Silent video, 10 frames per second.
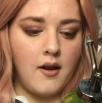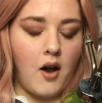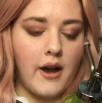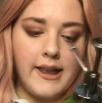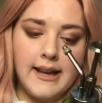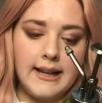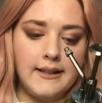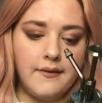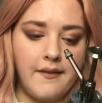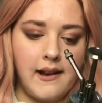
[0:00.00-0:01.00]
I think it's
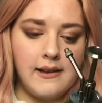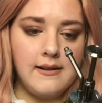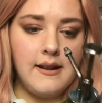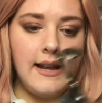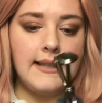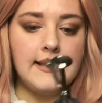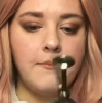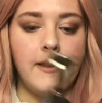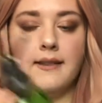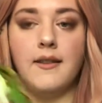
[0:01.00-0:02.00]
fun. It's
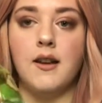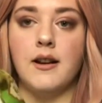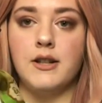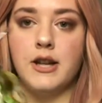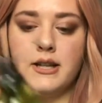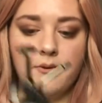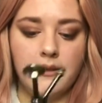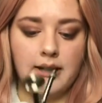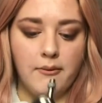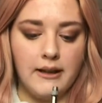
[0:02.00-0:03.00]
something that I
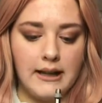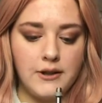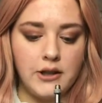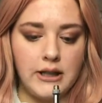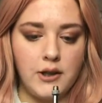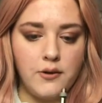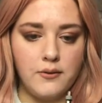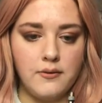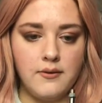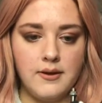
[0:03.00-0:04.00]
genuinely will actually
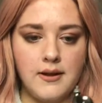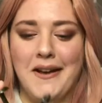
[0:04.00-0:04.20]
use.